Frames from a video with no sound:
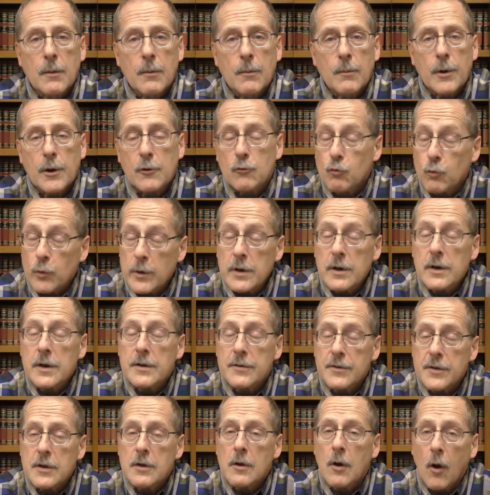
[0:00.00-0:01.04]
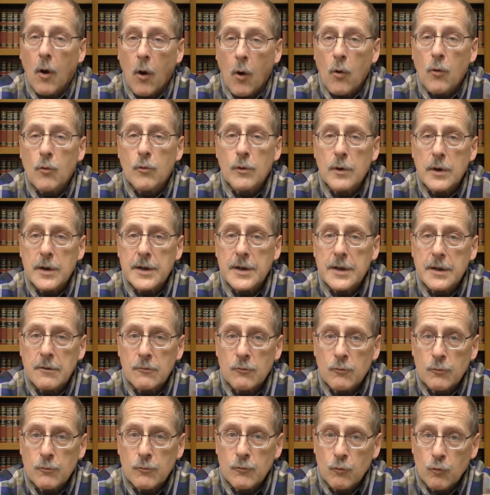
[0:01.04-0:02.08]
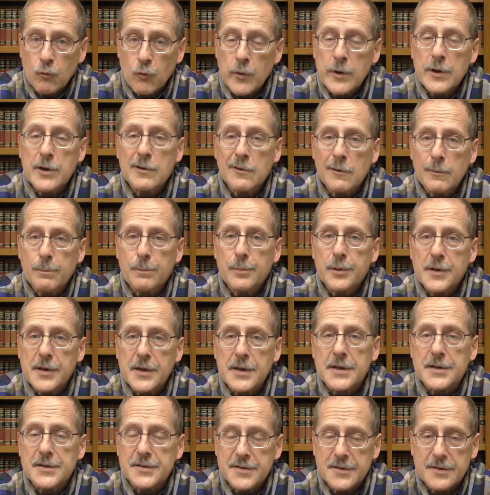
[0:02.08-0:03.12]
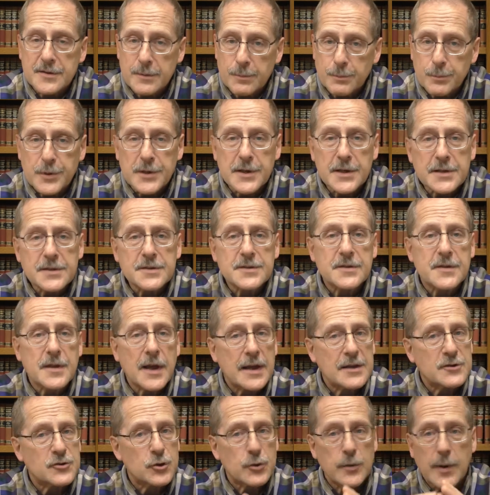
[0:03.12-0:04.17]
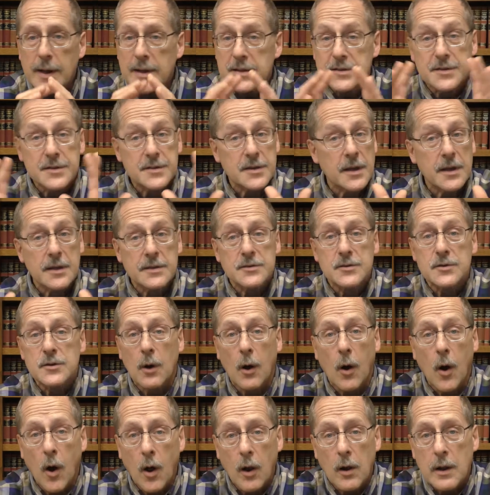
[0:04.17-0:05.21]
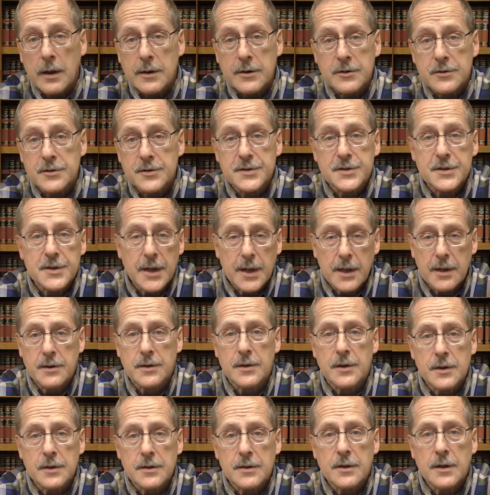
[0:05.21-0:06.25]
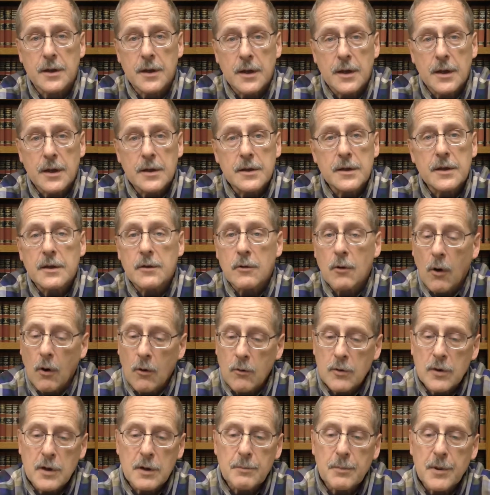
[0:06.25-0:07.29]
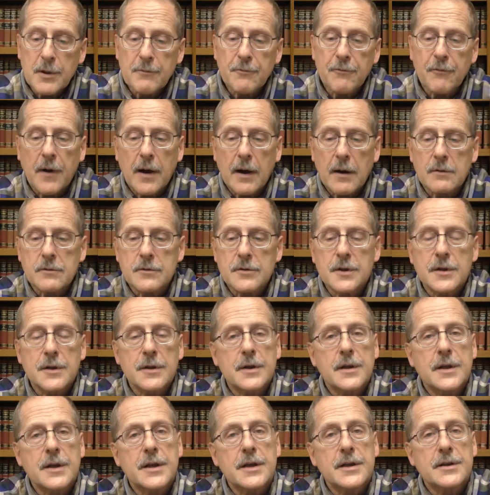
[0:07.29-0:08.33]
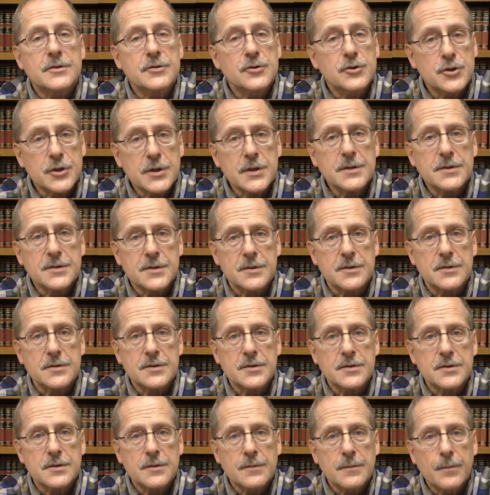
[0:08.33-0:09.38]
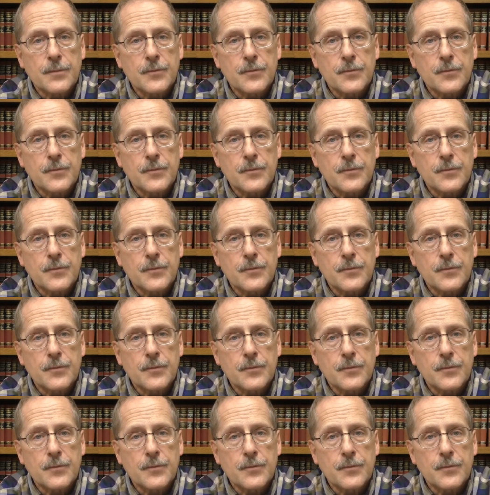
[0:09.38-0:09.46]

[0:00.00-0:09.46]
But really, the only real peace, the peace that transcends all understanding, can only be found in Jesus.